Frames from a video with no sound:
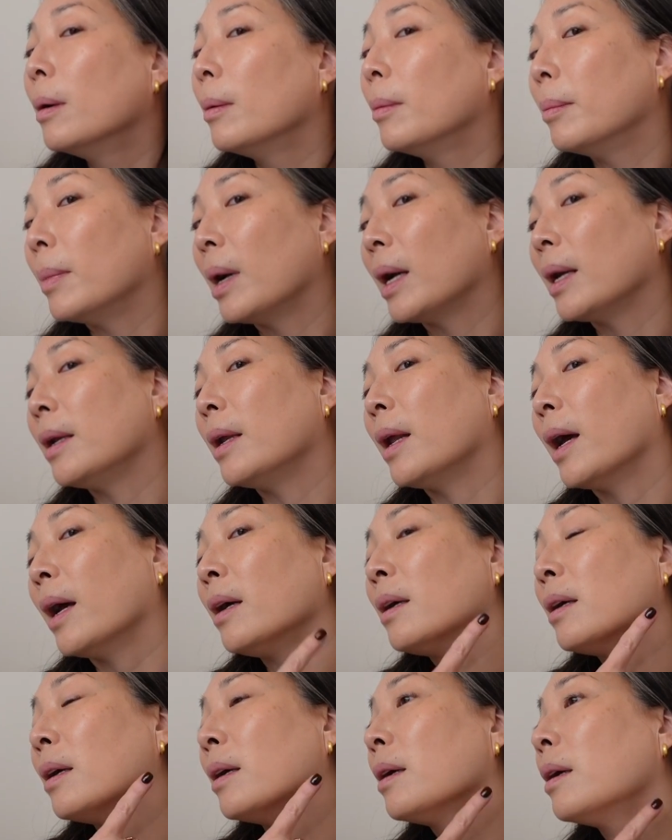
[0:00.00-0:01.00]
my
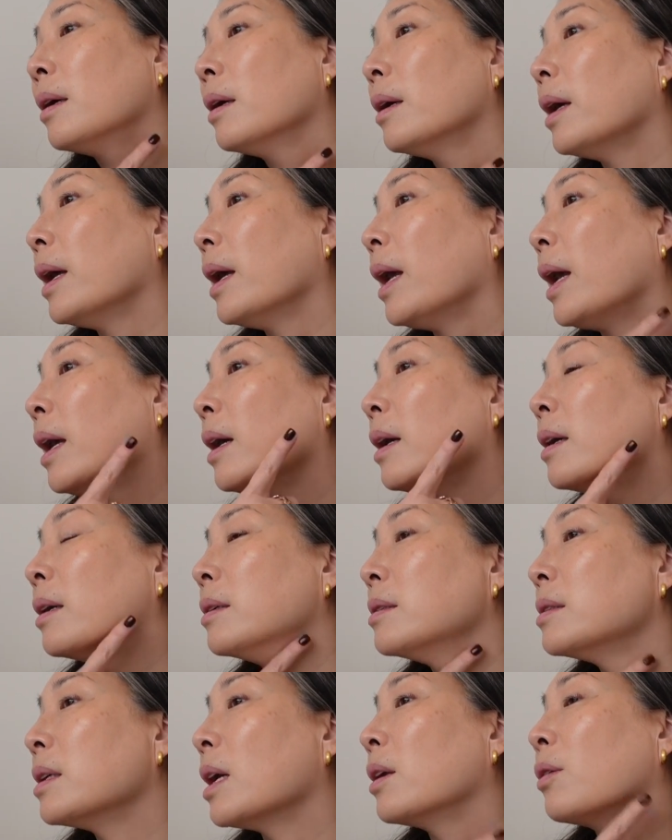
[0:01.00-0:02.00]
neck,
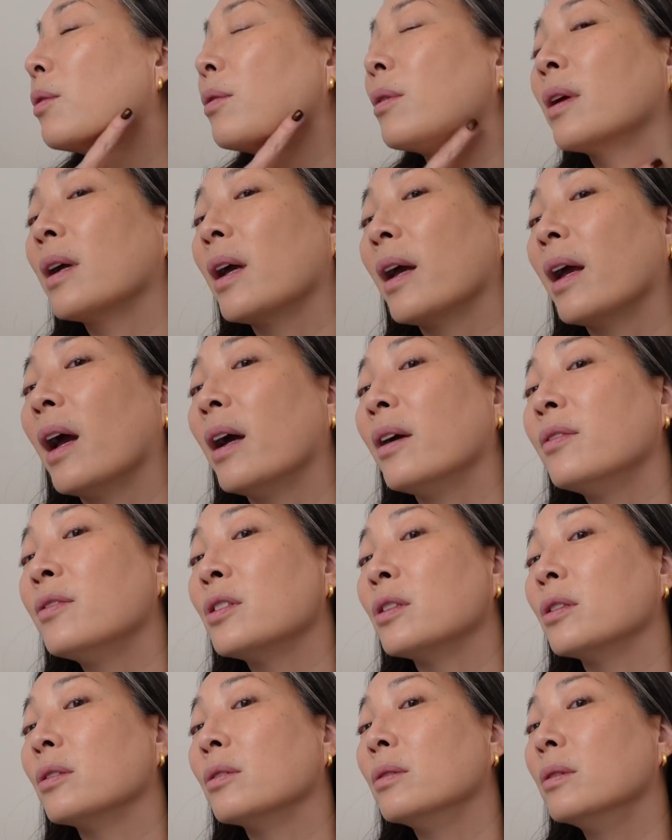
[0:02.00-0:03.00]
and I don't think I have
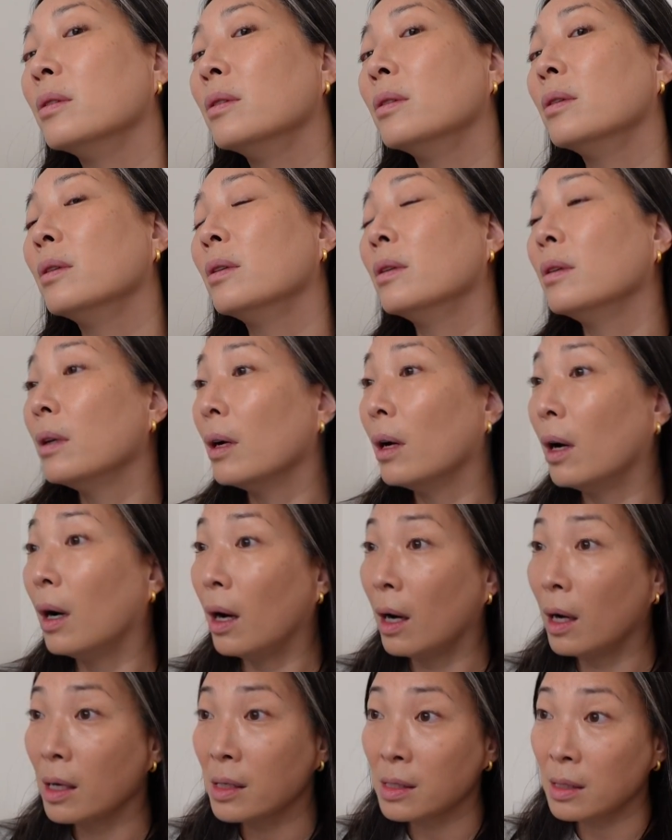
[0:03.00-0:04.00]
to.
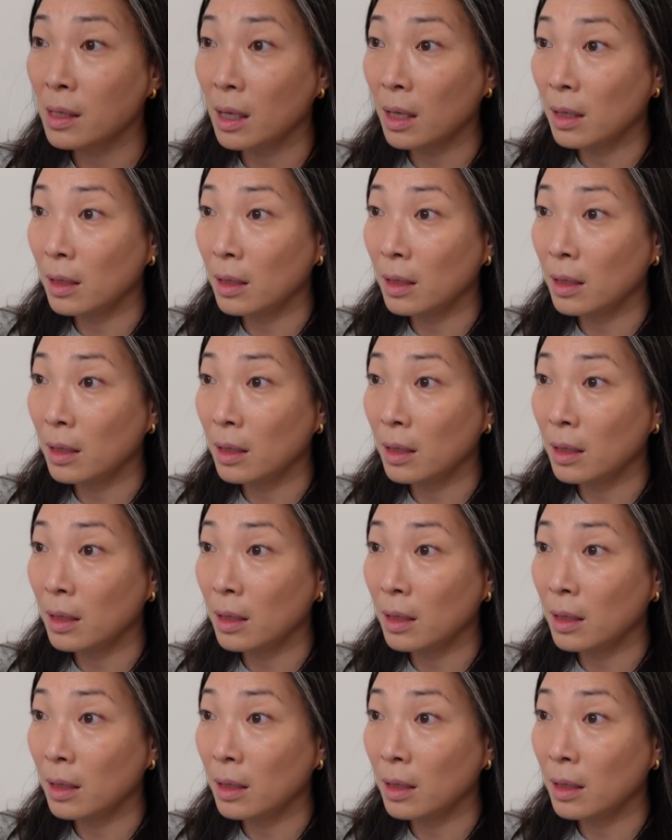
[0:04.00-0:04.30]
Awesome.